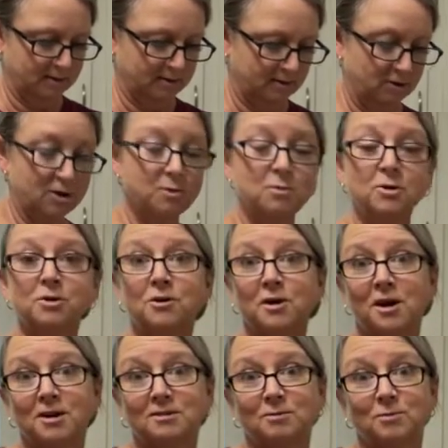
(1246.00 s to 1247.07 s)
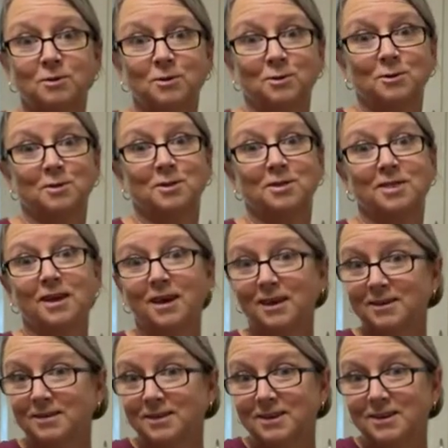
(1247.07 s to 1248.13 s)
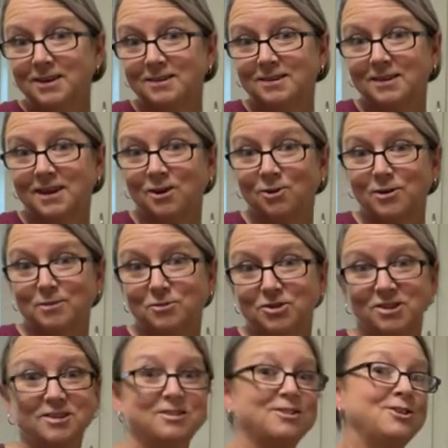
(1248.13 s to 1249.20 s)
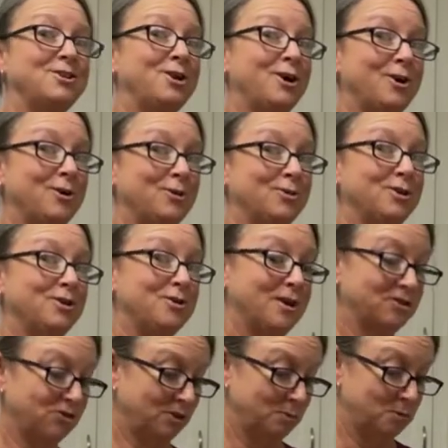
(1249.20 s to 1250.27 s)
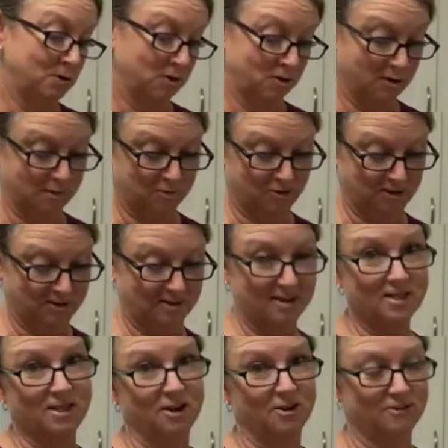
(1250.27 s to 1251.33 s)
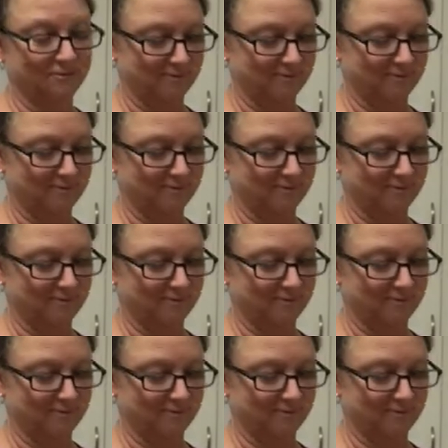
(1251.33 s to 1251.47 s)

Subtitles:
You don't want your husband who thinks he doesn't like cream cheese to know that you actually put cream cheese in there.